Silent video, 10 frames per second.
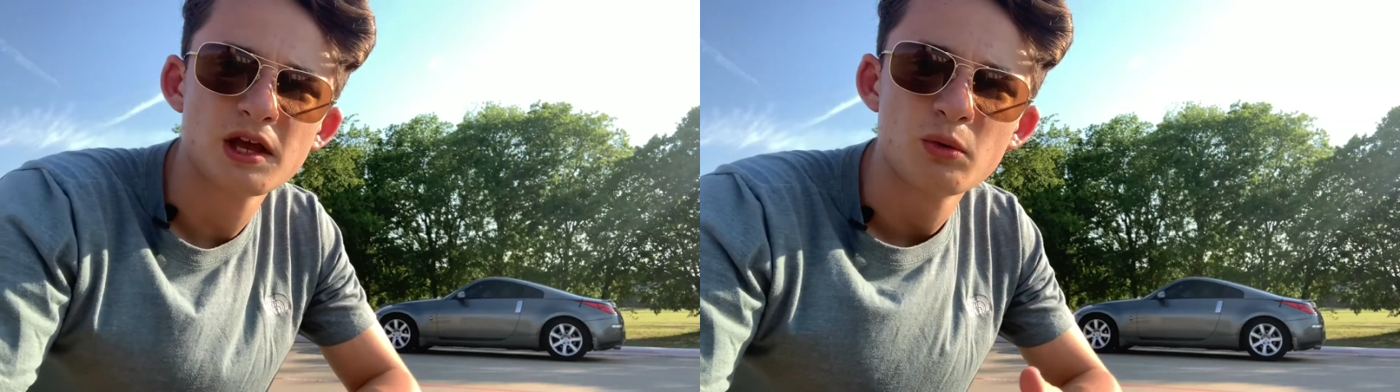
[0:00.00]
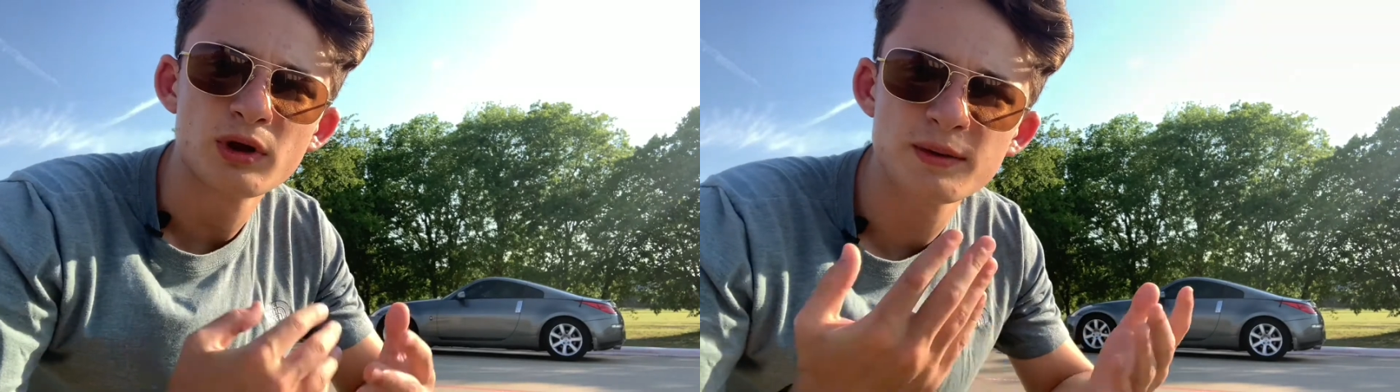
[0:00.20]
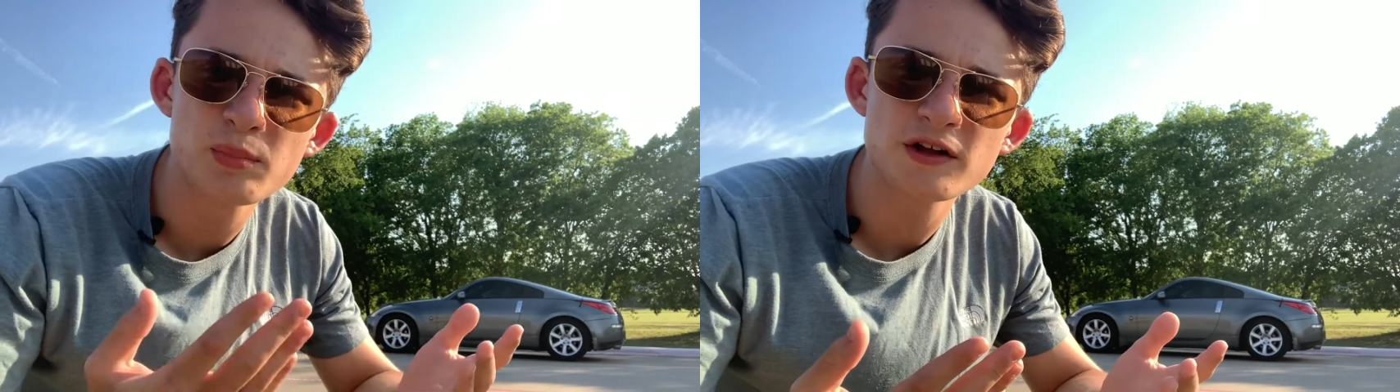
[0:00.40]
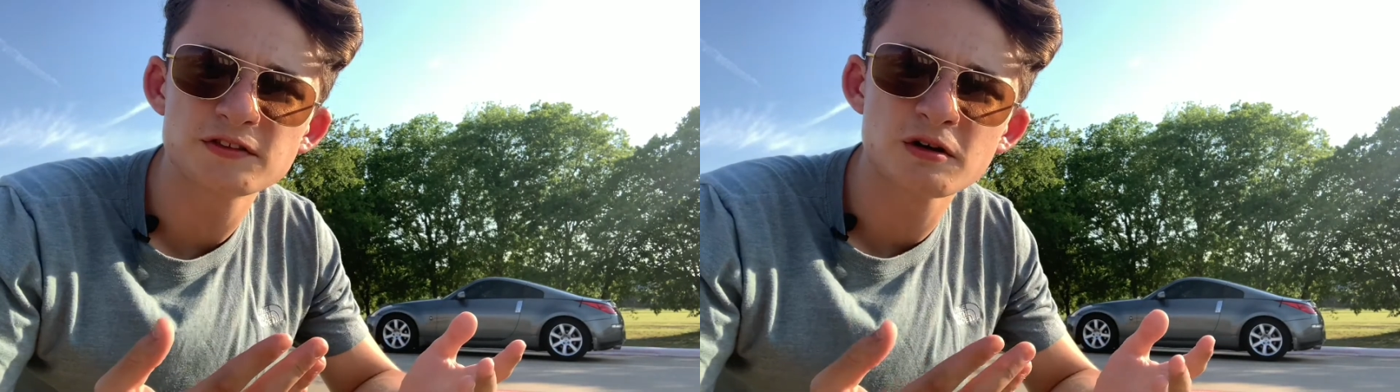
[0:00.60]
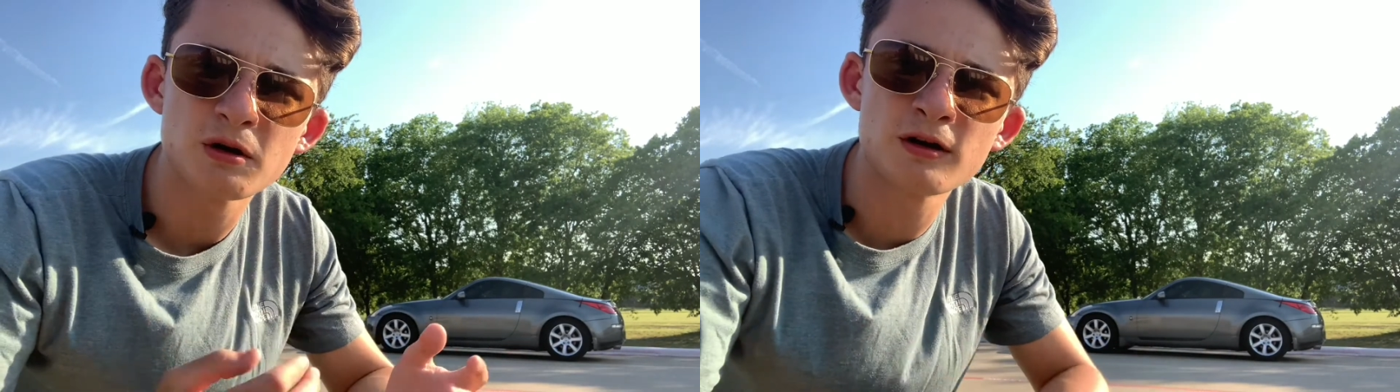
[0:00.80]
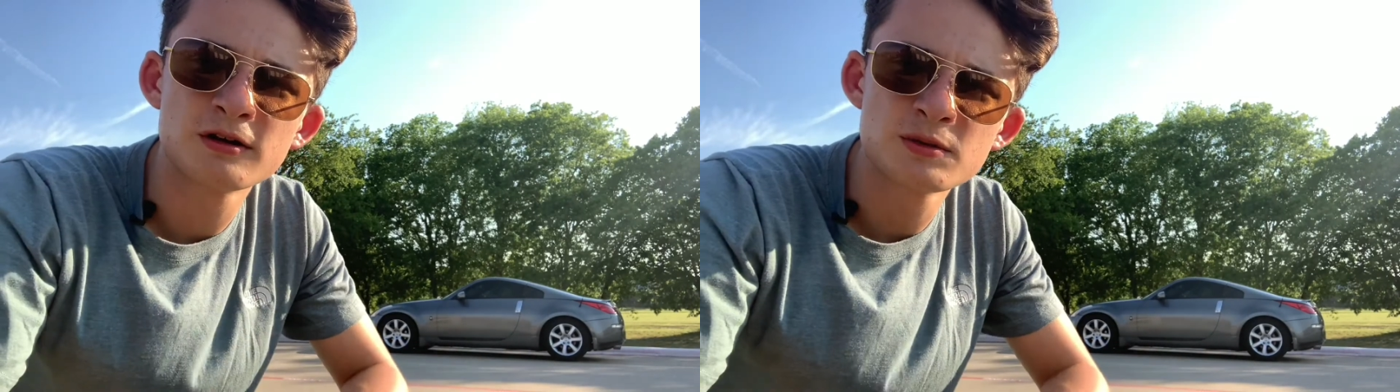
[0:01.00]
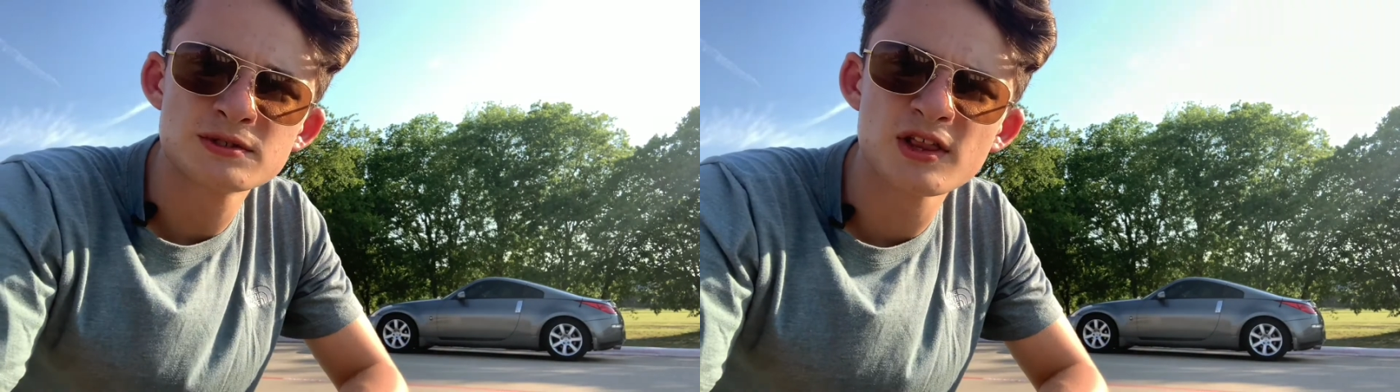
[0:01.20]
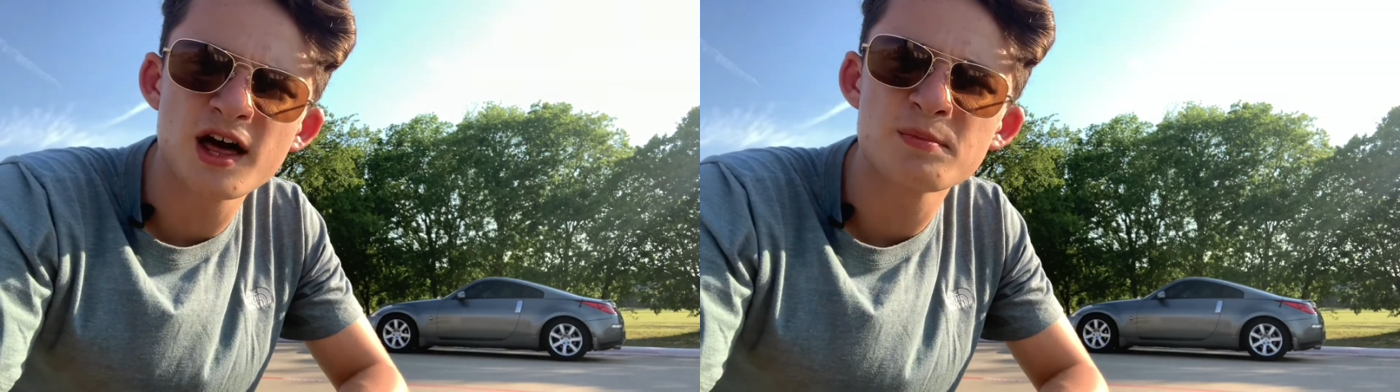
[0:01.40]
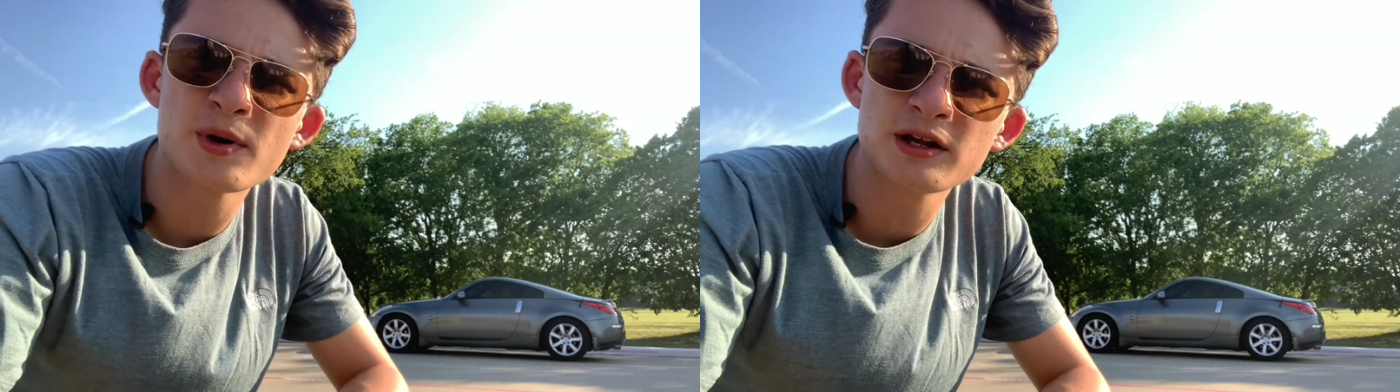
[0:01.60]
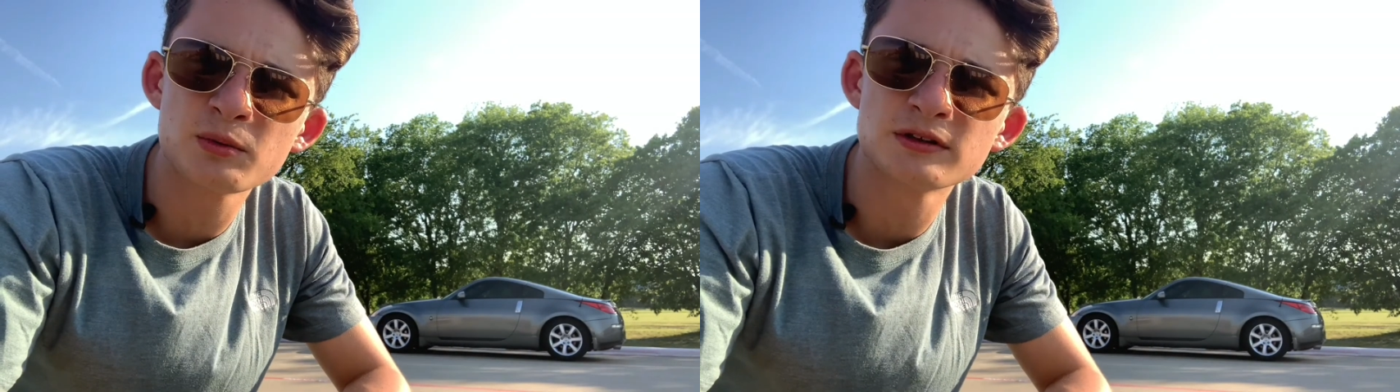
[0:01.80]
When I bought the car, there was a lot of
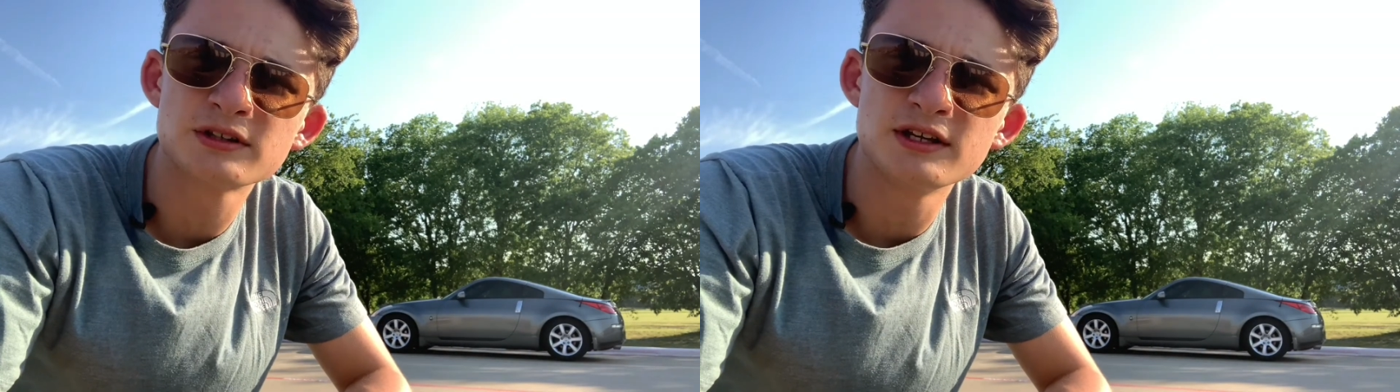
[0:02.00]
bodywork that